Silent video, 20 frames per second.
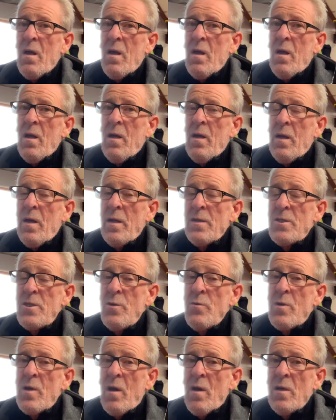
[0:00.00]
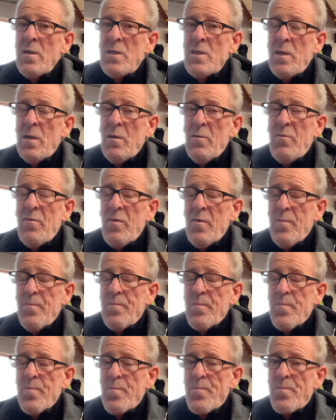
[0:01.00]
To you guys that have
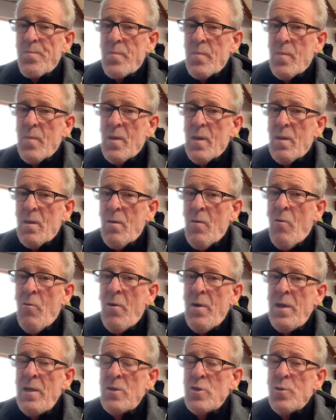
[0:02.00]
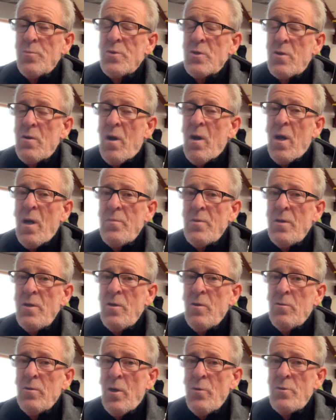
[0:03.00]
already subscribed,
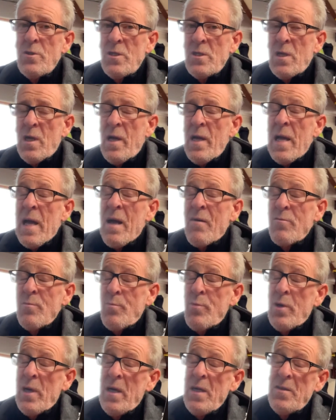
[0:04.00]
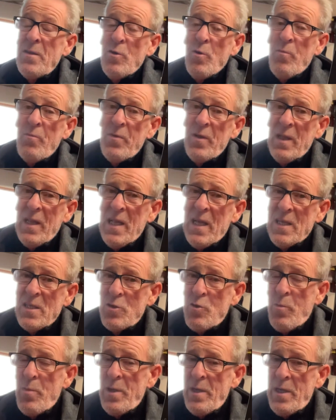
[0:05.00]
you'll notice I haven't put anything up for the last
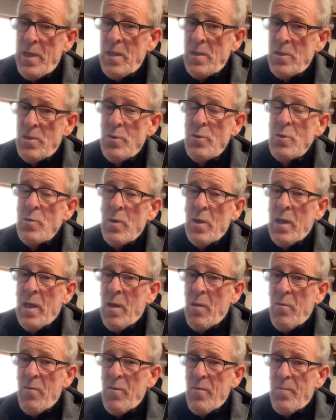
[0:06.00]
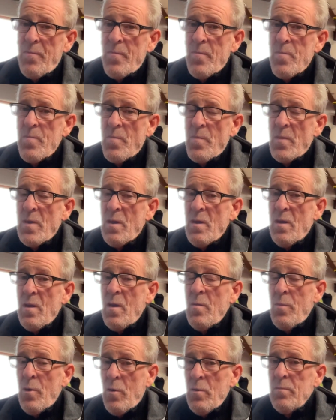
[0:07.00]
couple of years due to ill health.
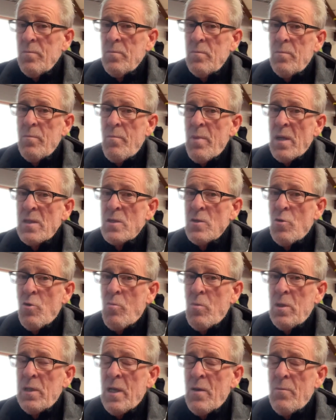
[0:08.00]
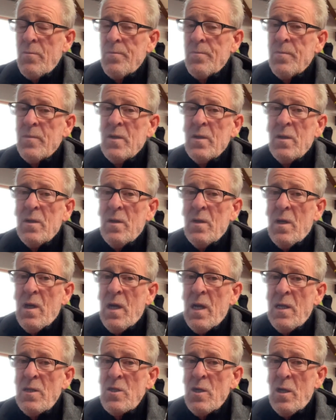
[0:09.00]
But back to normal now,
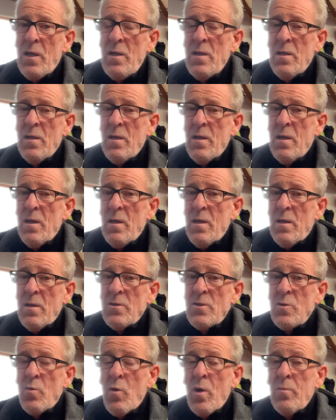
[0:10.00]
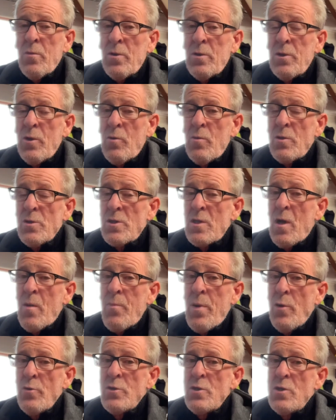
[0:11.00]
allegedly. So what I'm going to do, I'm going to start
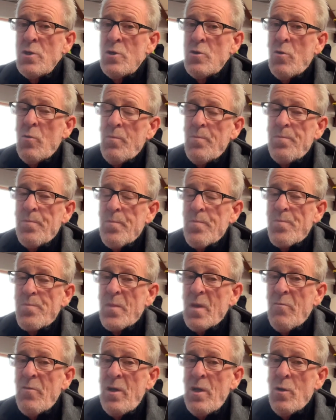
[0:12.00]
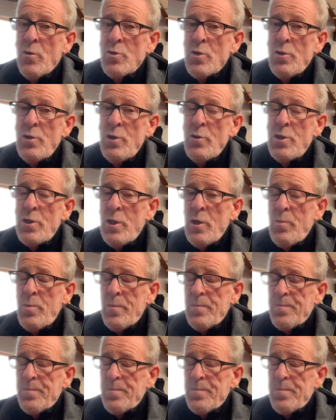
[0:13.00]
posting some videos on YouTube,